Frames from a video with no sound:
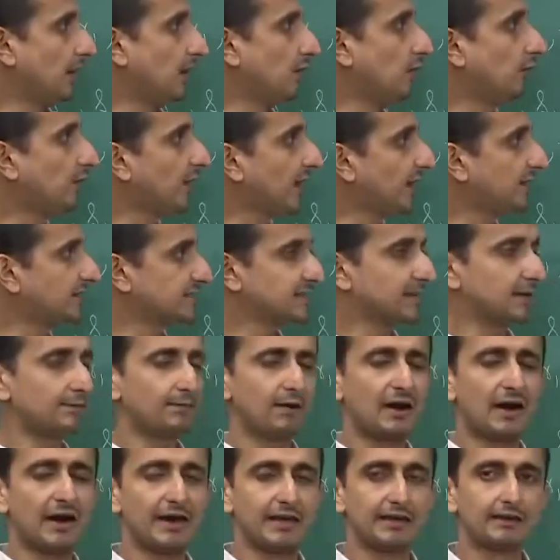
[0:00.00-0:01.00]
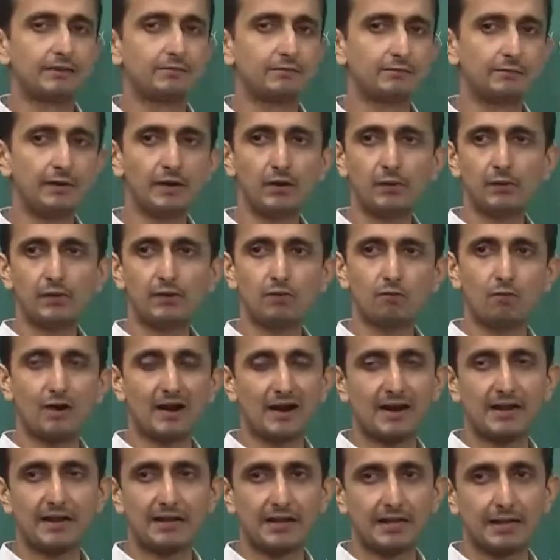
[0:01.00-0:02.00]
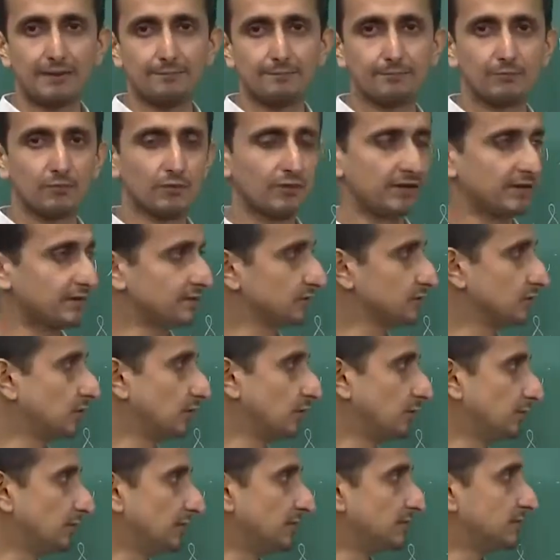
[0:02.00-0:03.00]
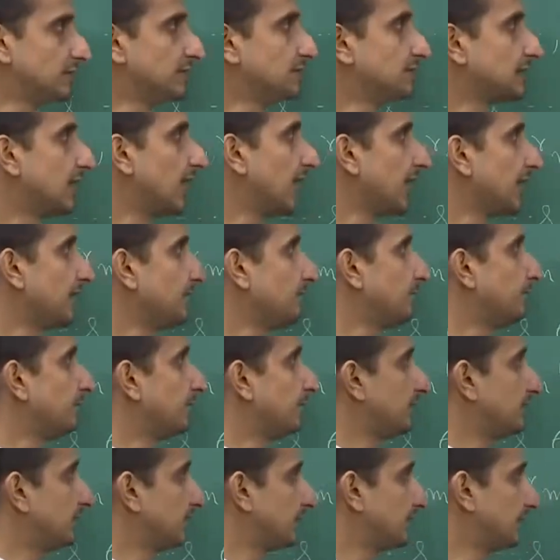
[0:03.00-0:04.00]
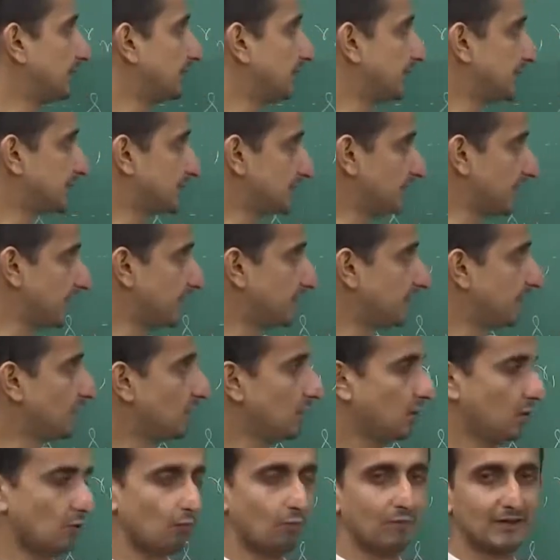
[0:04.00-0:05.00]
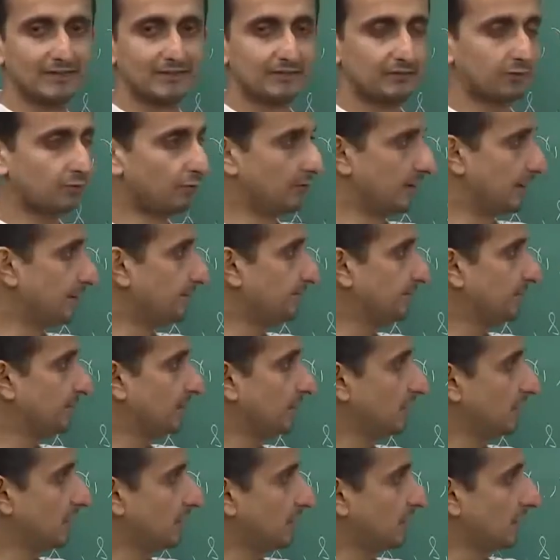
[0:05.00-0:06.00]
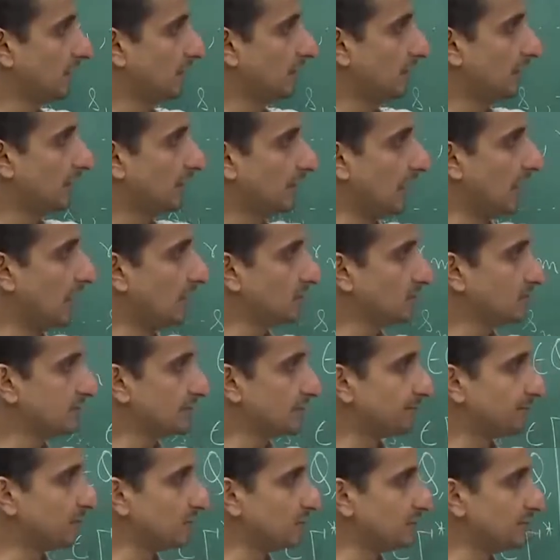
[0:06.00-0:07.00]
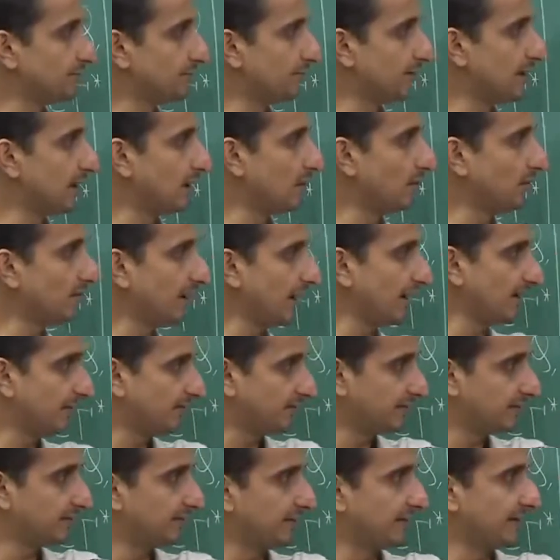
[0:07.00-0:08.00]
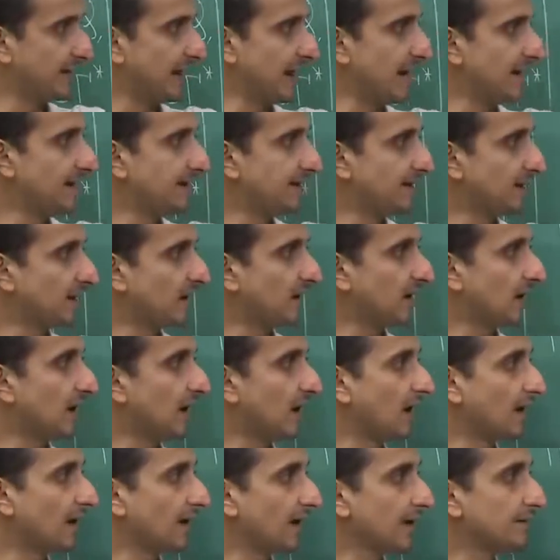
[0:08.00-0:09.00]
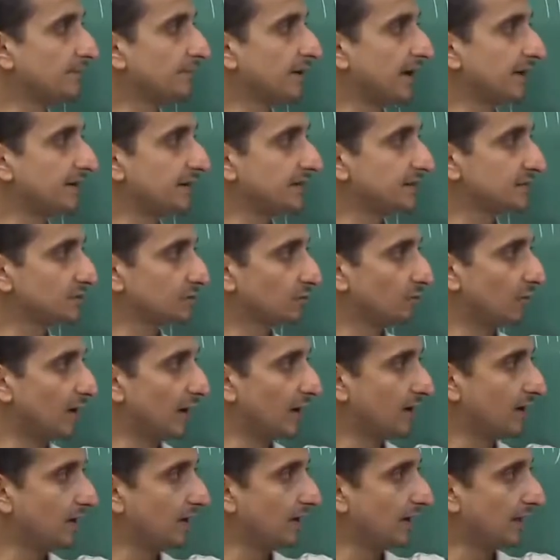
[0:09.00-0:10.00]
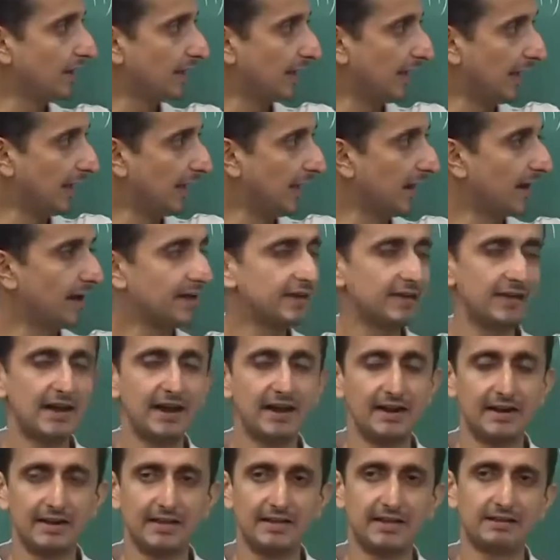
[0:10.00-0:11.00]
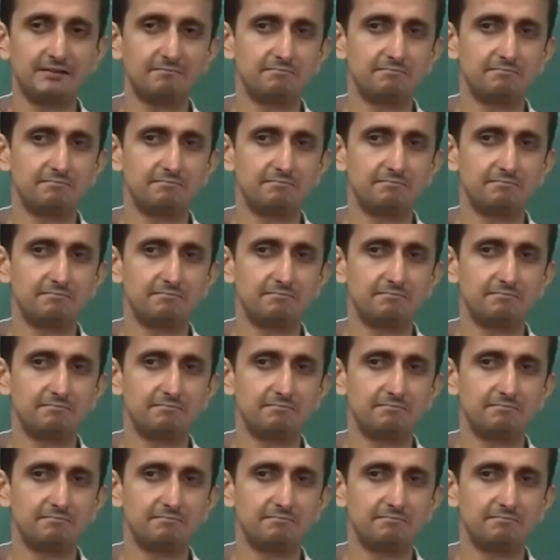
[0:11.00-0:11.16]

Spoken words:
look at some I between 1 and m. Okay. So, this is I in the set 1 through m. Now, suppose if I look at delta Ri minus 1 Ai and